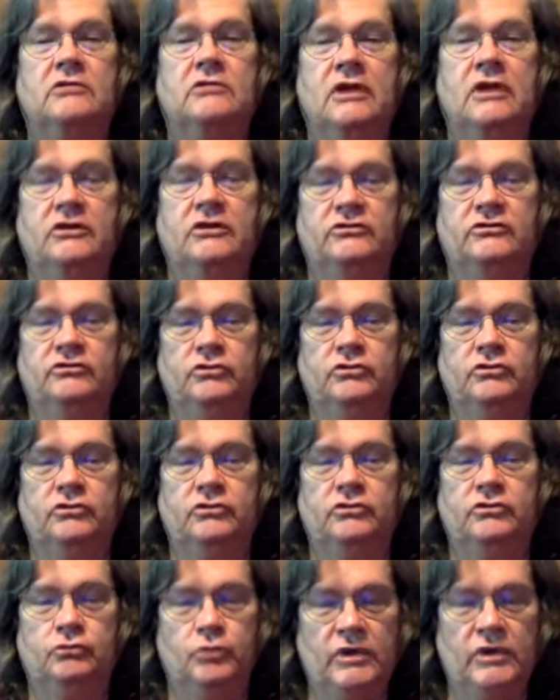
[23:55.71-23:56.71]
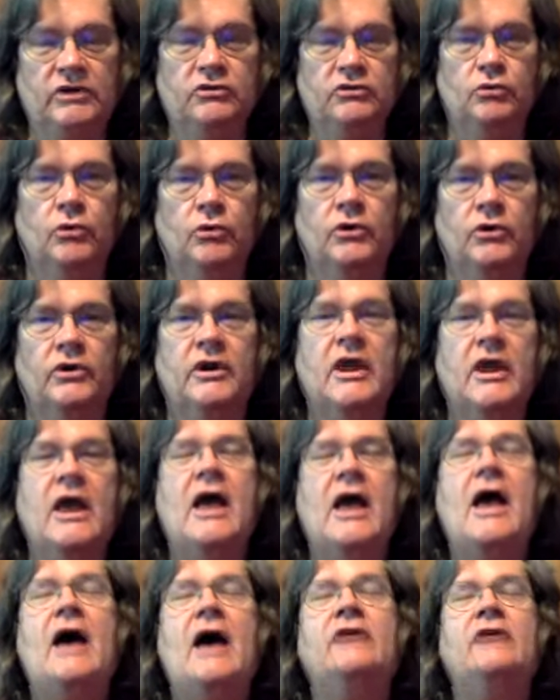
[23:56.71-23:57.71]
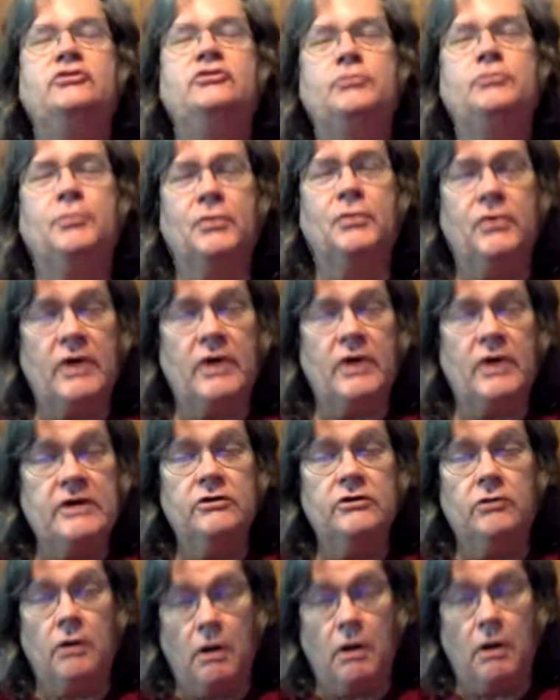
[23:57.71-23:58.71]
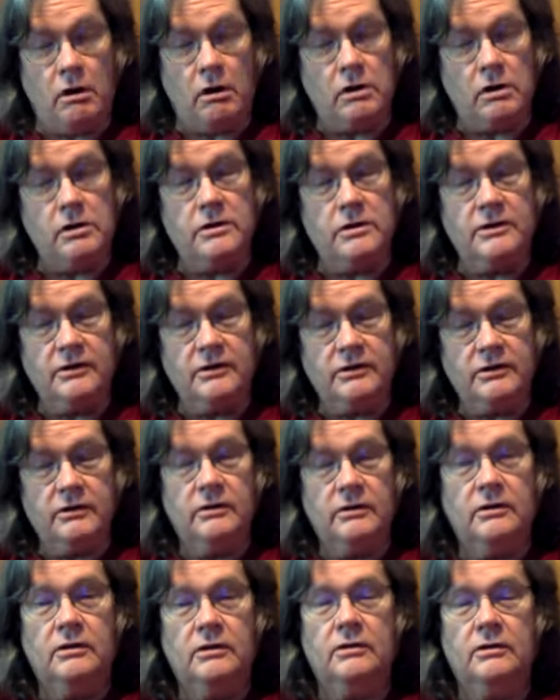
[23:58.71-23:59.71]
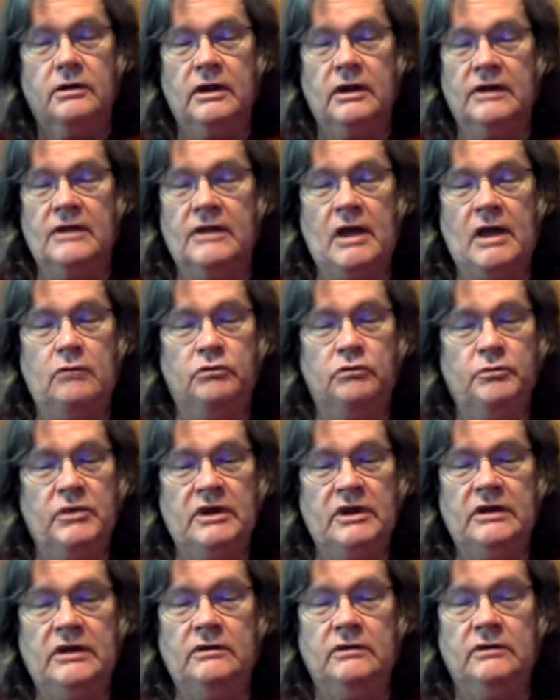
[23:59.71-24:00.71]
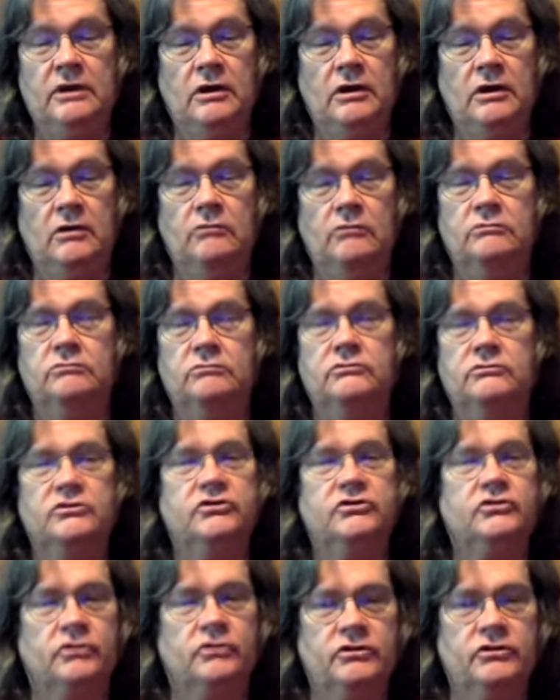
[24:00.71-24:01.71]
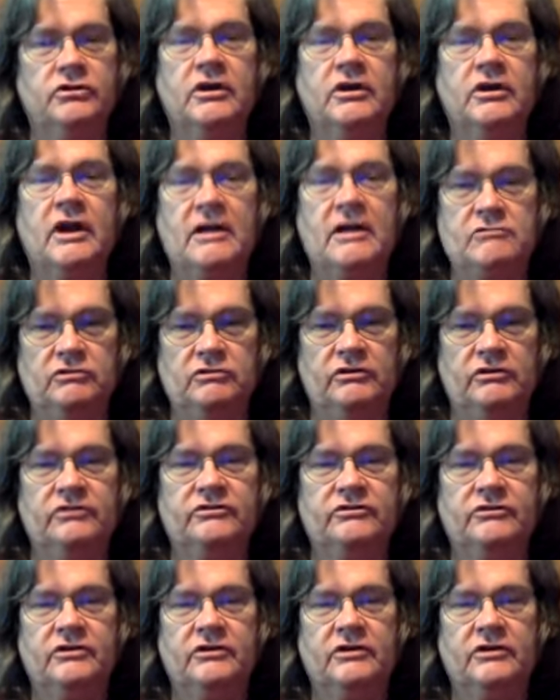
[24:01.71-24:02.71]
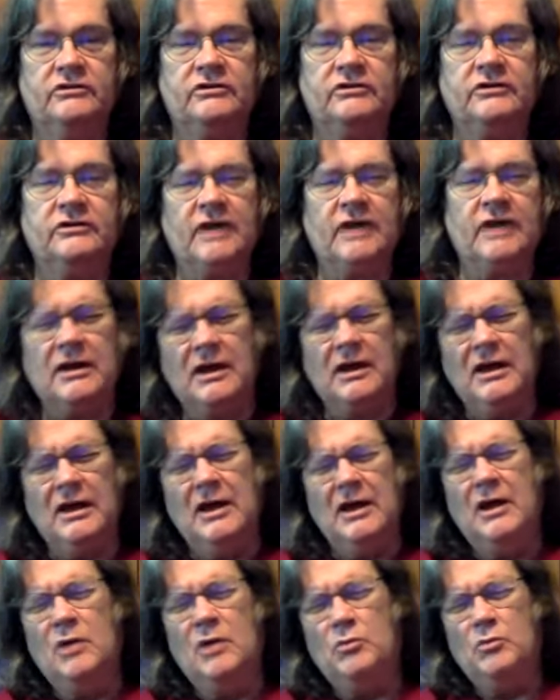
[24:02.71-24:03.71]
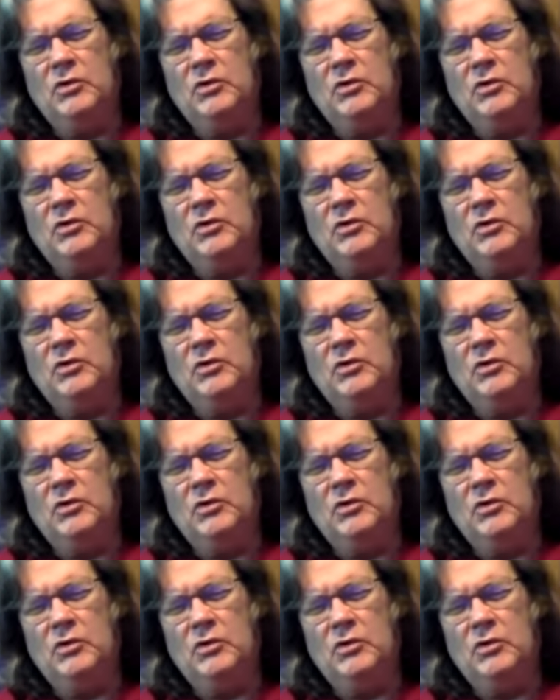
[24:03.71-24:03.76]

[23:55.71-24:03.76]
As mm. you read the word, as you pray your heart, and that would be, you know, sure you can have a list and things like that, but